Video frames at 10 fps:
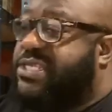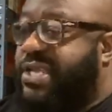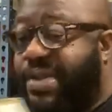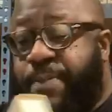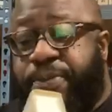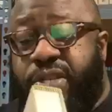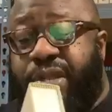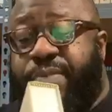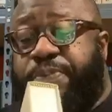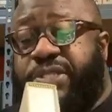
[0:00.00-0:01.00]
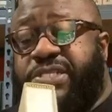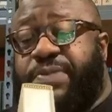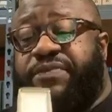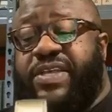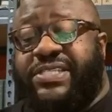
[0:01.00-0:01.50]
I'm gonna put this up.
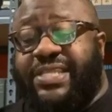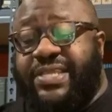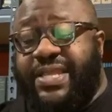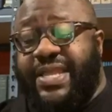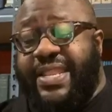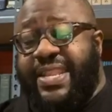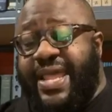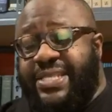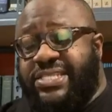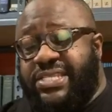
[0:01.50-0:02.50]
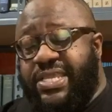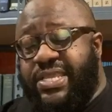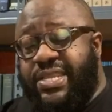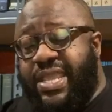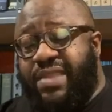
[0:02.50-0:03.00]
It's the
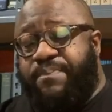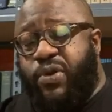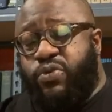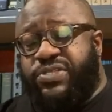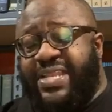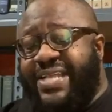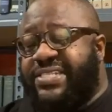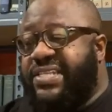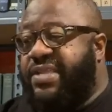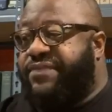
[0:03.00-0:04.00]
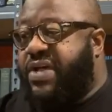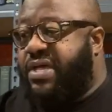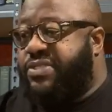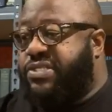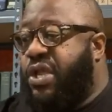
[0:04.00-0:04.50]
Nicene and post-Nicene
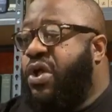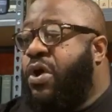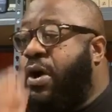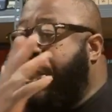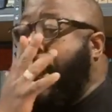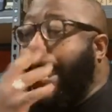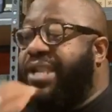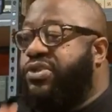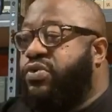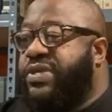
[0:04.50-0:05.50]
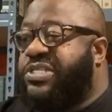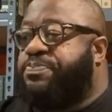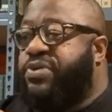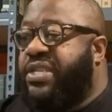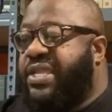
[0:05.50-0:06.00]
Fathers. All you gotta do is
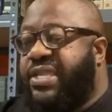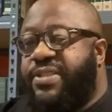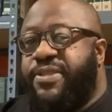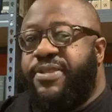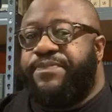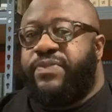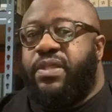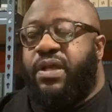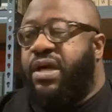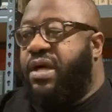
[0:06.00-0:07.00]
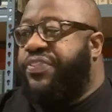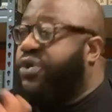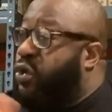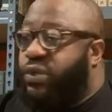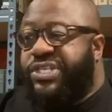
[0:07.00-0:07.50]
put in the
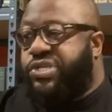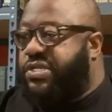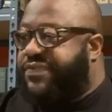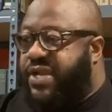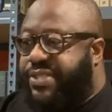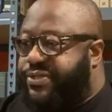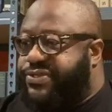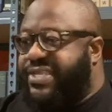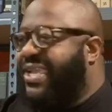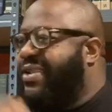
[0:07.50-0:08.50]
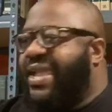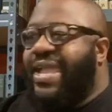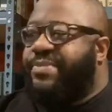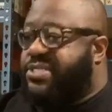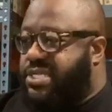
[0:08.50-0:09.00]
early church fathers in the
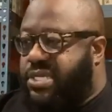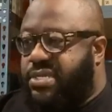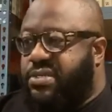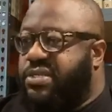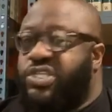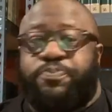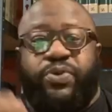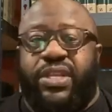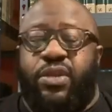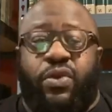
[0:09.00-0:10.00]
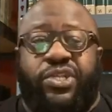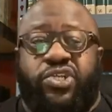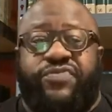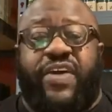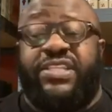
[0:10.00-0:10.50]
Amazon. Just put in early
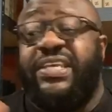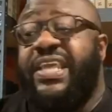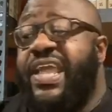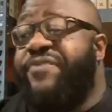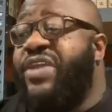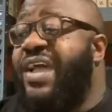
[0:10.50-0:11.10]
church fathers. If you